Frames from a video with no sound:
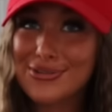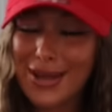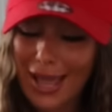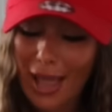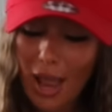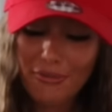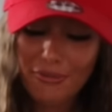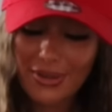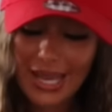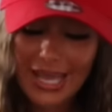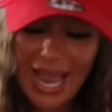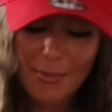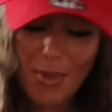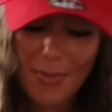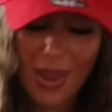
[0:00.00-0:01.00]
Like, I feel
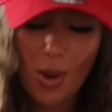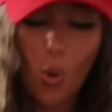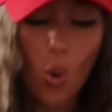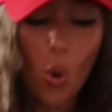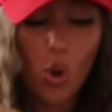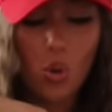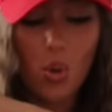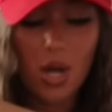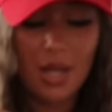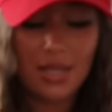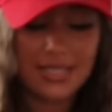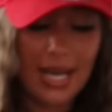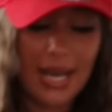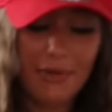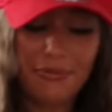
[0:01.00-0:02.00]
like I'm a bit
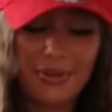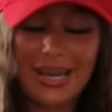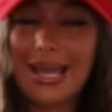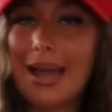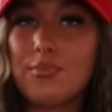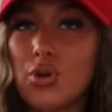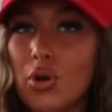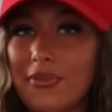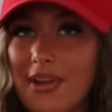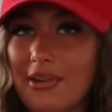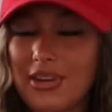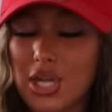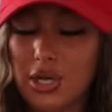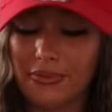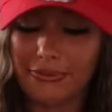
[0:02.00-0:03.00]
awkward. Like, I feel like I'm not a
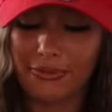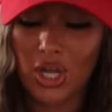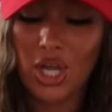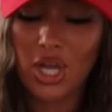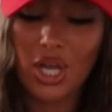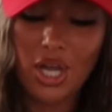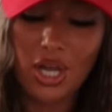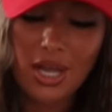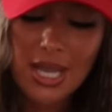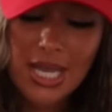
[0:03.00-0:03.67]
very good flirt.